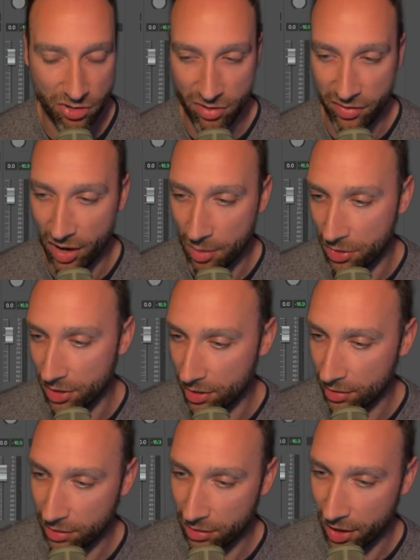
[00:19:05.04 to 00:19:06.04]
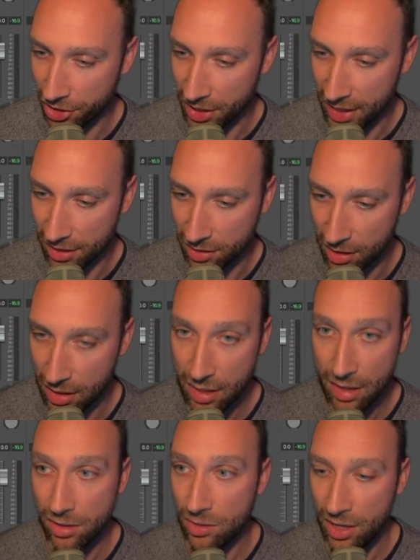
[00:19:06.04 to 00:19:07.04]
to reverb there actually is.
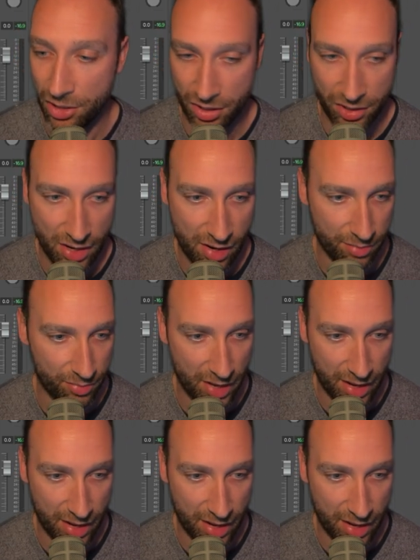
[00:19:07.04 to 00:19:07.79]
So let's just start,